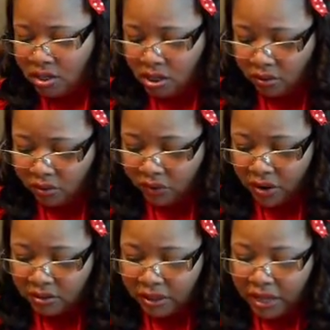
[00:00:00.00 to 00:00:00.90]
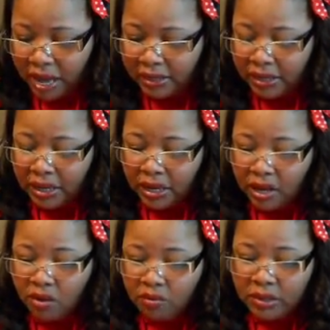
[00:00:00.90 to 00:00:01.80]
So the first thing I did
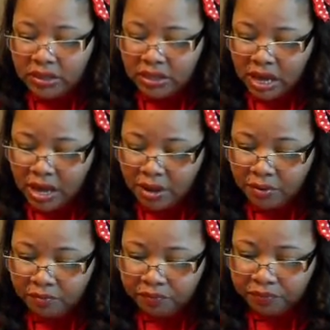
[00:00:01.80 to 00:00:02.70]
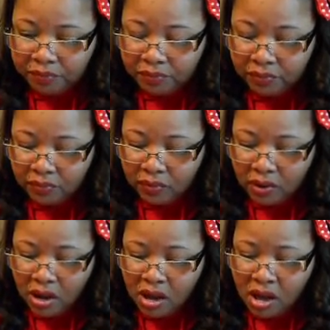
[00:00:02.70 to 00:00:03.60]
get was um
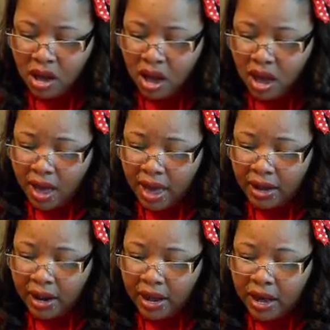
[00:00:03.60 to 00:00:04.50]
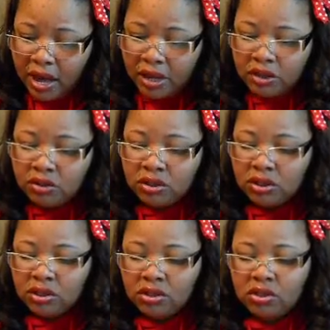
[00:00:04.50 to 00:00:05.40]
a LA Colors
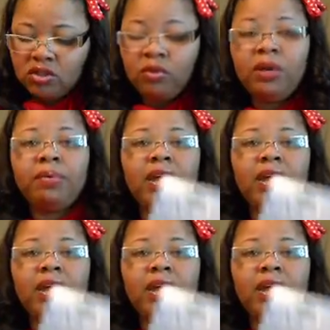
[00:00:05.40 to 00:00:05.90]
Sweet